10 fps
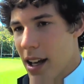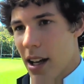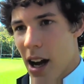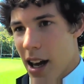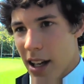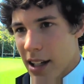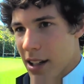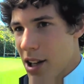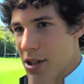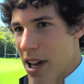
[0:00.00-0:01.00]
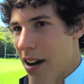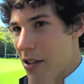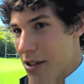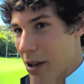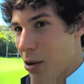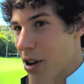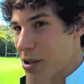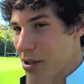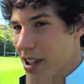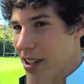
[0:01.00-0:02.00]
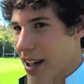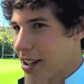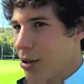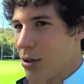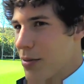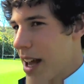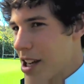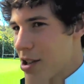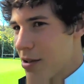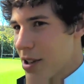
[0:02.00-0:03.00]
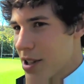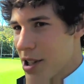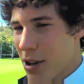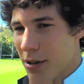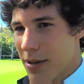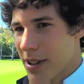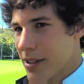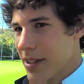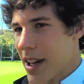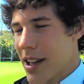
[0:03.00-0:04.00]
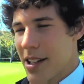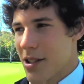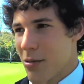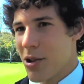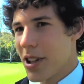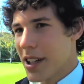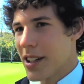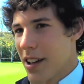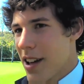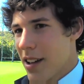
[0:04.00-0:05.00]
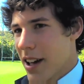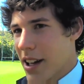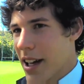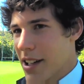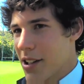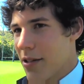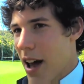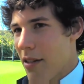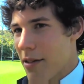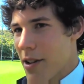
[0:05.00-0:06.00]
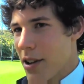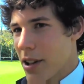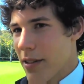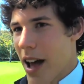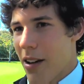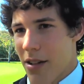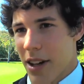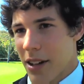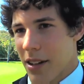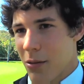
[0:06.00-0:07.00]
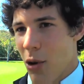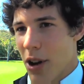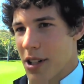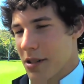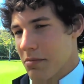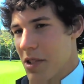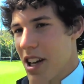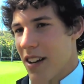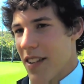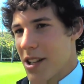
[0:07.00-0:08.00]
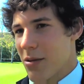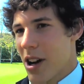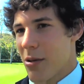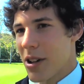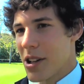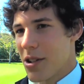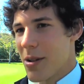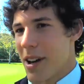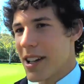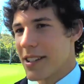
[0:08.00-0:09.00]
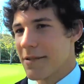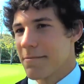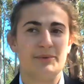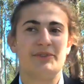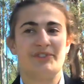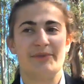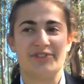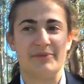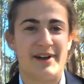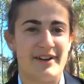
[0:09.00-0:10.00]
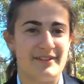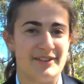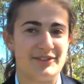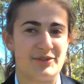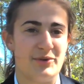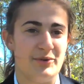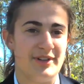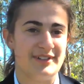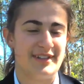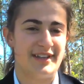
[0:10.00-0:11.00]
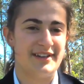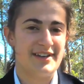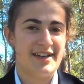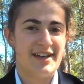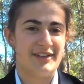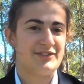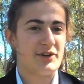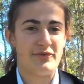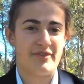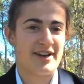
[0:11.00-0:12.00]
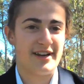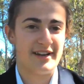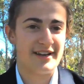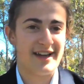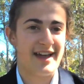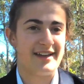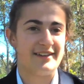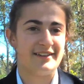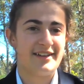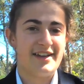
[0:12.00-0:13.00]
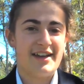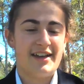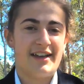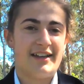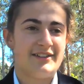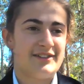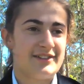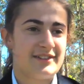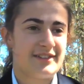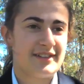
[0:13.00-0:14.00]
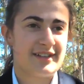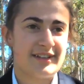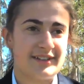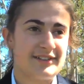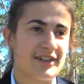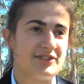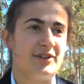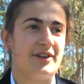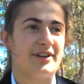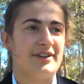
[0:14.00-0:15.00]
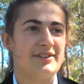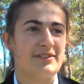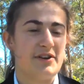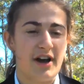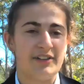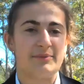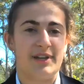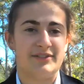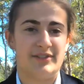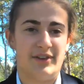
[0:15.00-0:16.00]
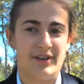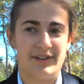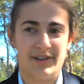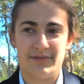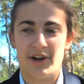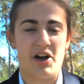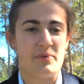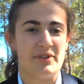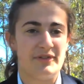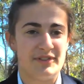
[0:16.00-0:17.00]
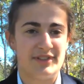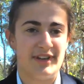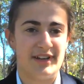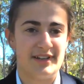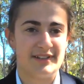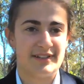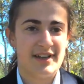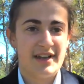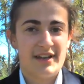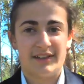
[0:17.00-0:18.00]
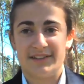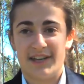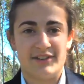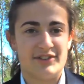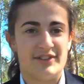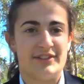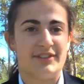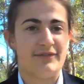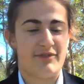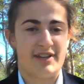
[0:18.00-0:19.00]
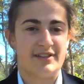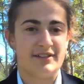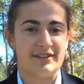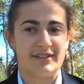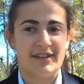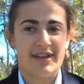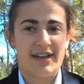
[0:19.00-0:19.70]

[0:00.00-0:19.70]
it tells you how everything works, really, like all of nature and yourself, and it just really, like, you get to have a feeling of how everything works, and yeah, that's what I really enjoy about it. What's special about this school is that it's so friendly and it's such a nice place to learn, and the environment, the facilities, the teachers, the friends.